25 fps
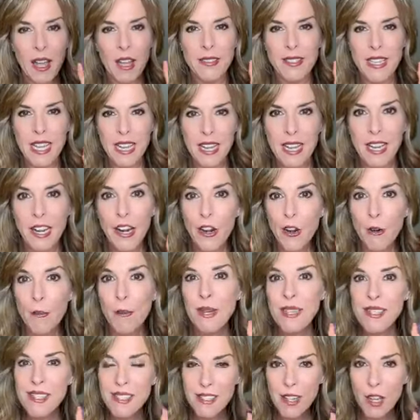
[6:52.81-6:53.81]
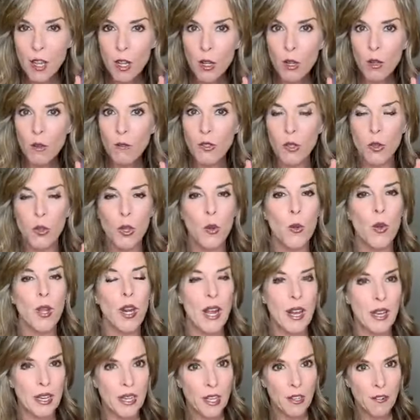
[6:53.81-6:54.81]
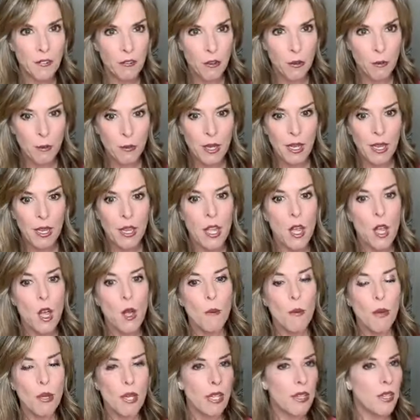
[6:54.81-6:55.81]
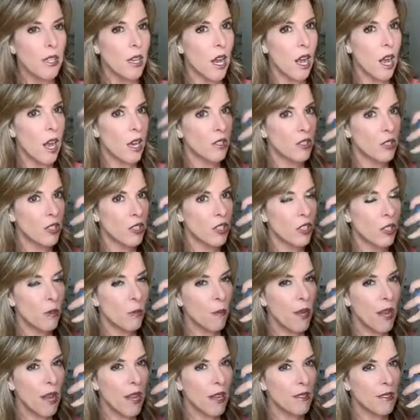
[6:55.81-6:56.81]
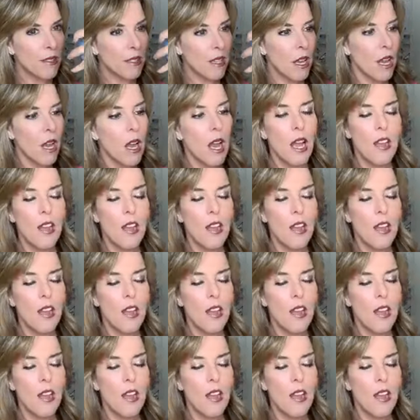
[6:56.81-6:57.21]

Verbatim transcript: Taking care of myself, doing what I need for me, putting the oxygen mask.